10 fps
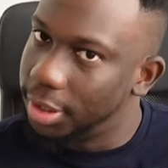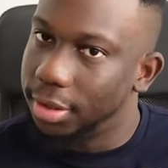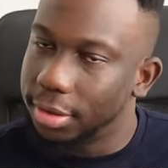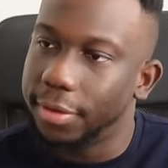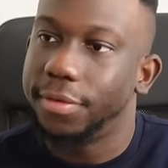
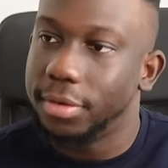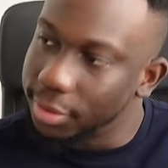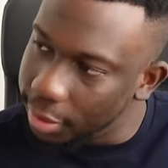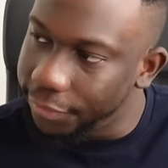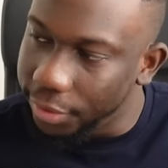know if you
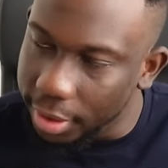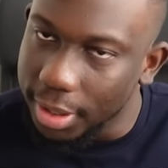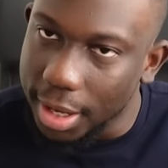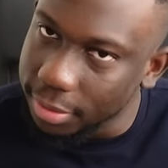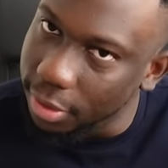if you hit
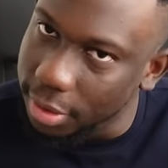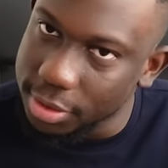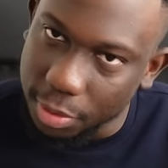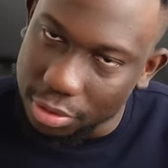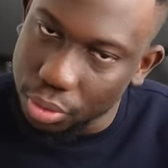that loss
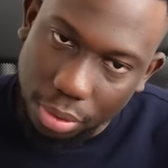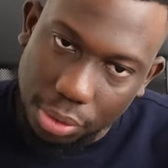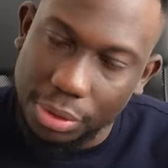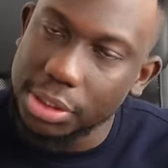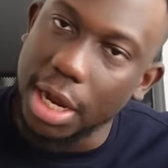two or
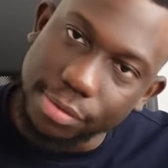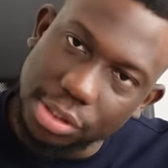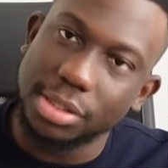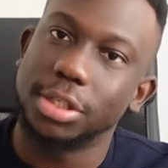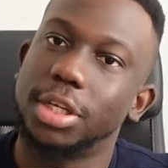three
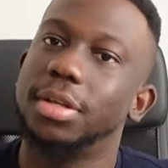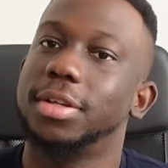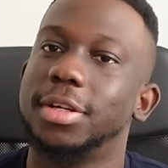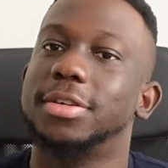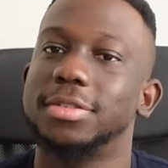times
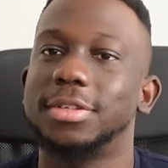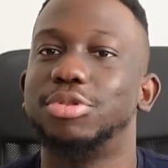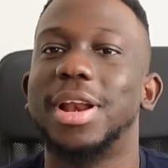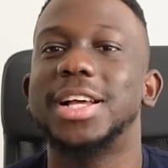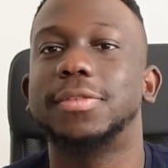you know
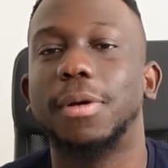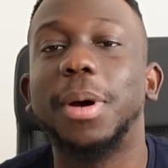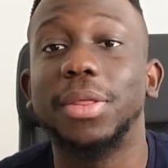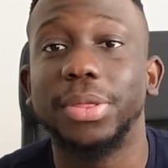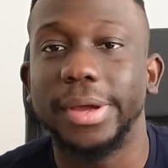relax for
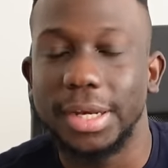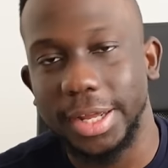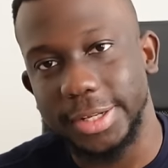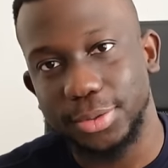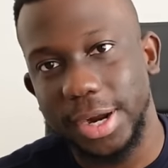about 30
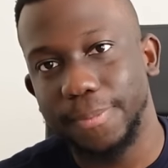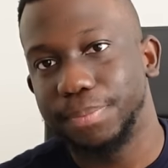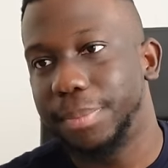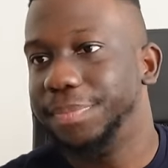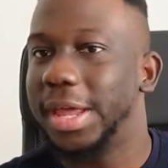days right
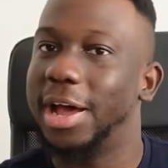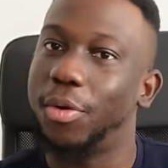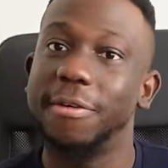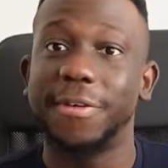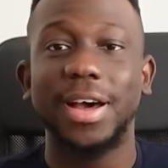
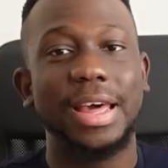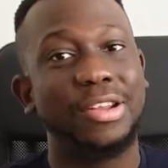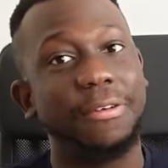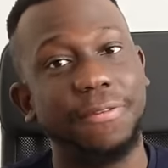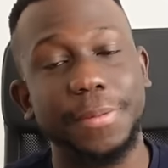However, on
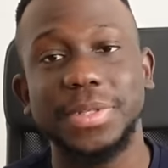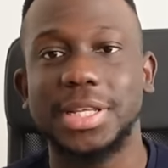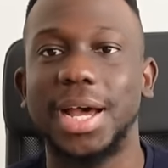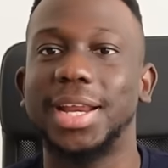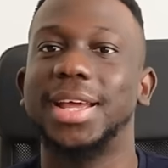the flip
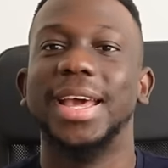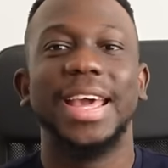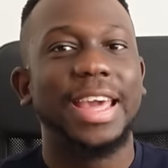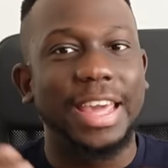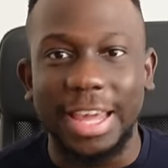side,
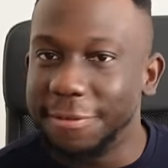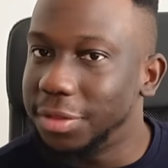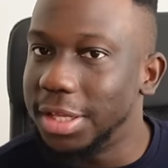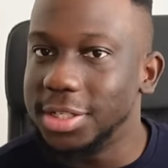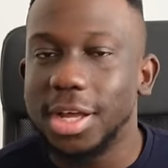if
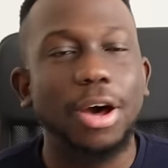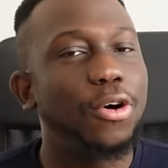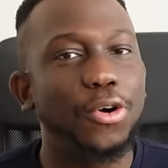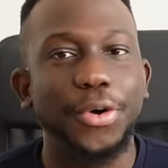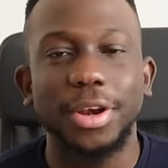things are
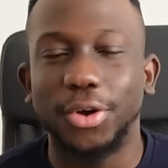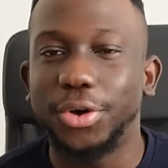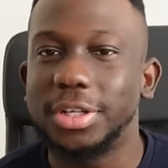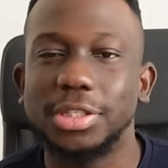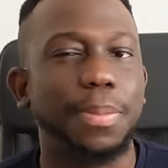all going
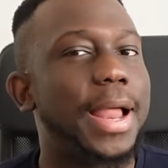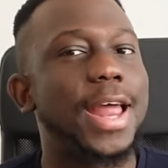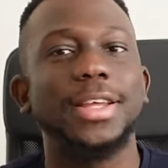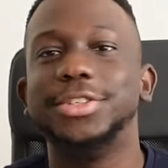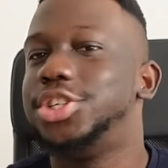according to
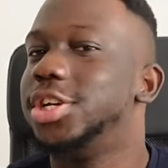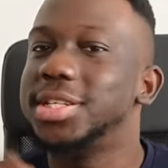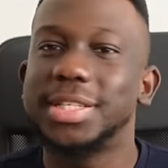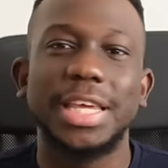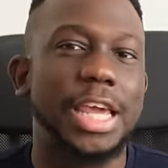plan,
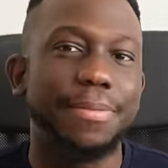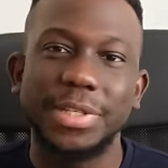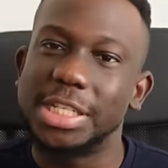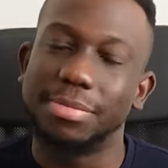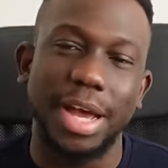just keep
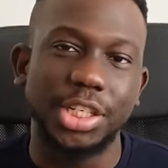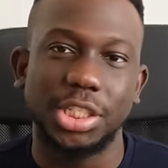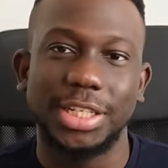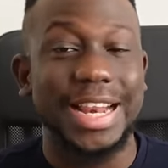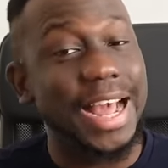smashing
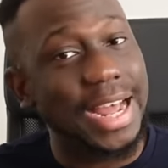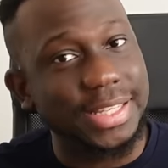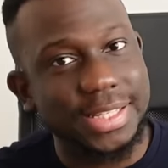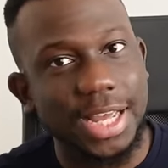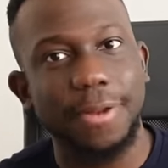it. Like I
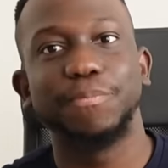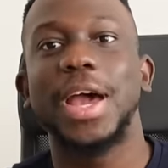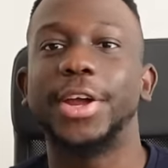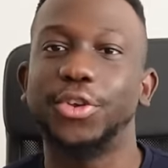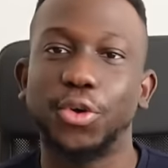said,
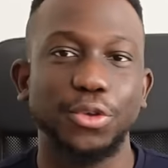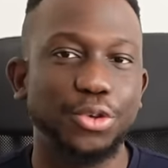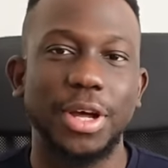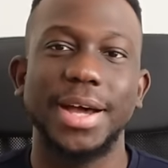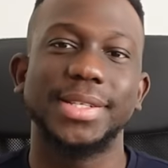I know you
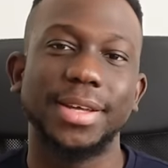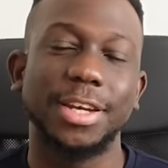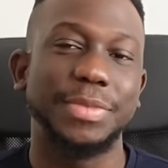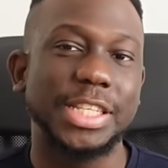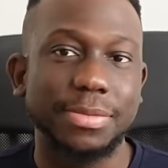guys are going to
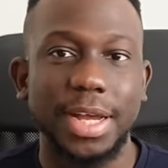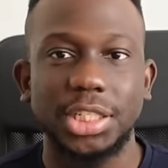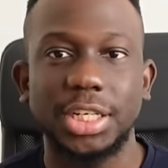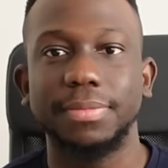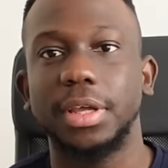be
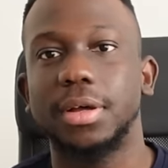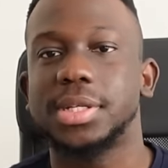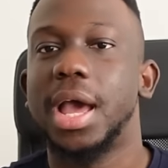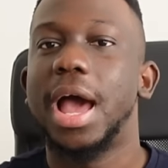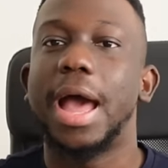smashing it because
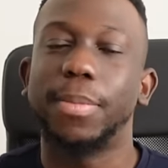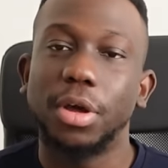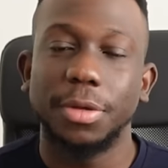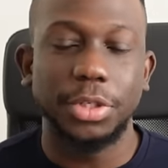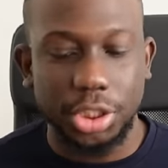I'm
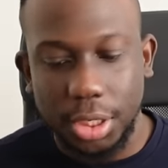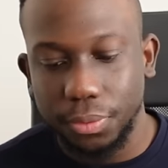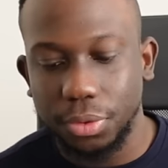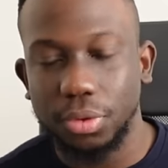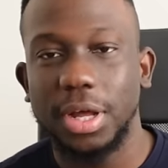going to be sharing
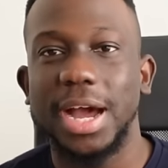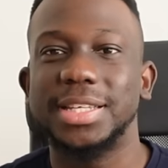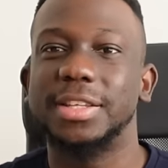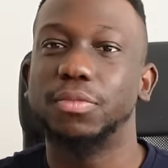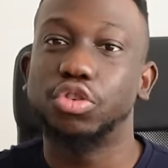with you guys
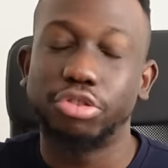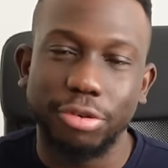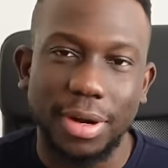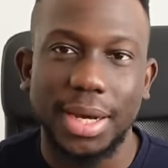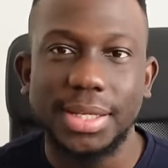the most
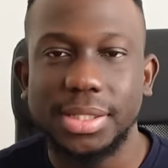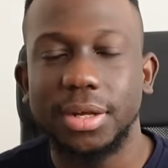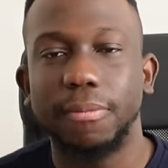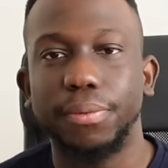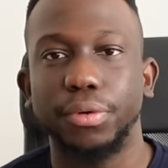realistic
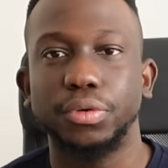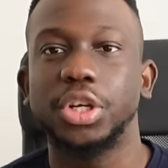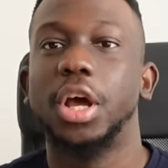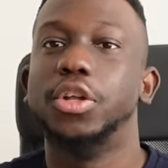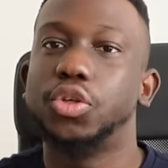approach
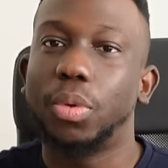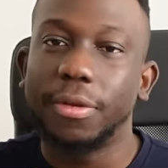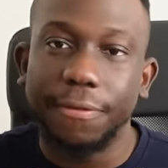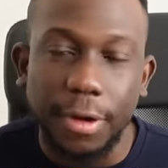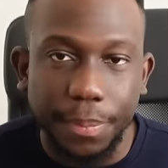to what
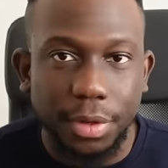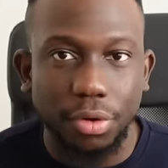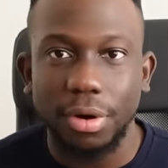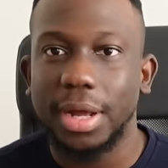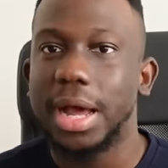flipping
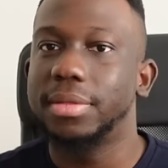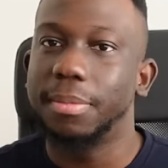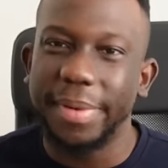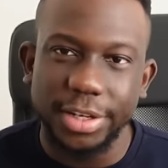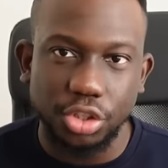your account, the
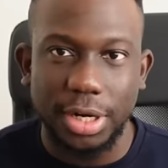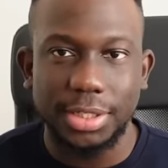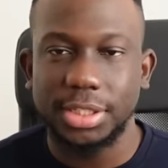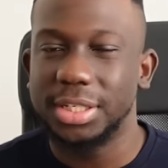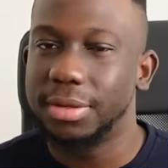best
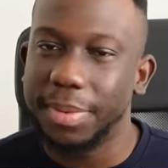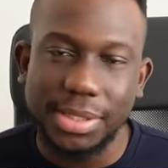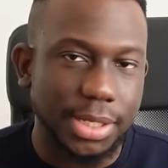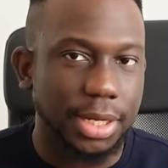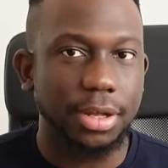strategy, the
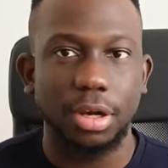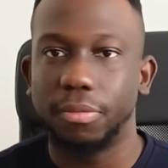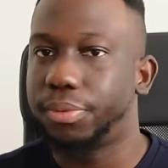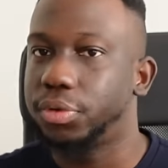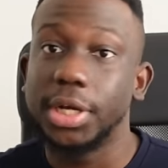best technical
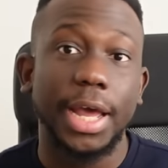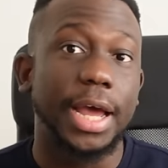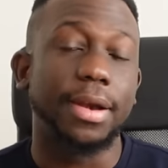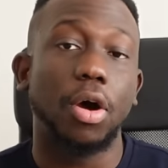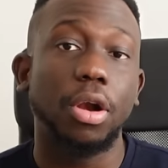approach,
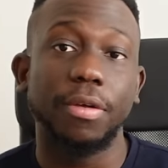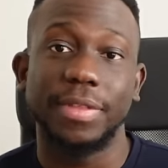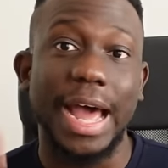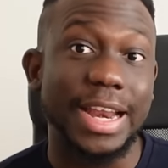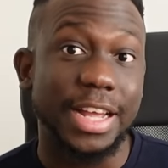and all of
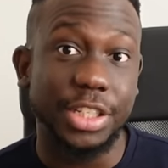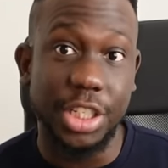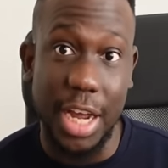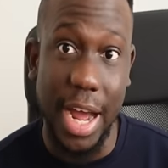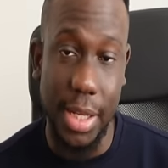that
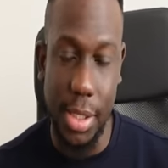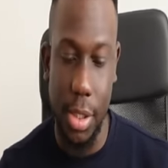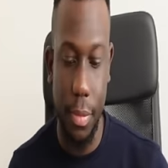jazz.